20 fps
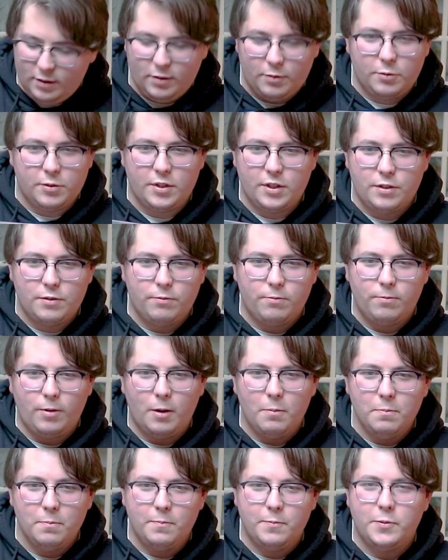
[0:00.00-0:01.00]
So is this
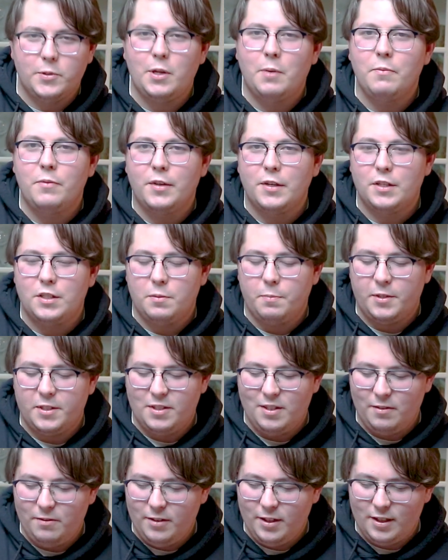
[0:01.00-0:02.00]
from something
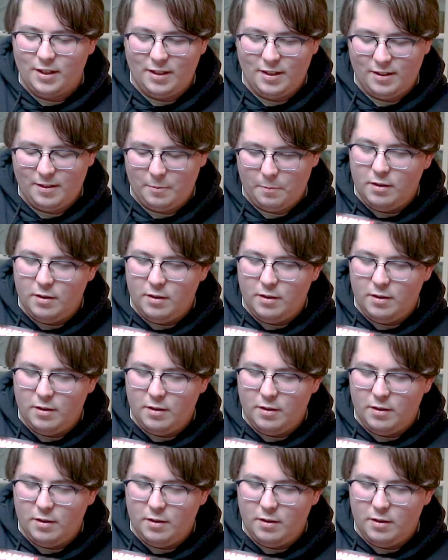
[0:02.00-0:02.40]
specific?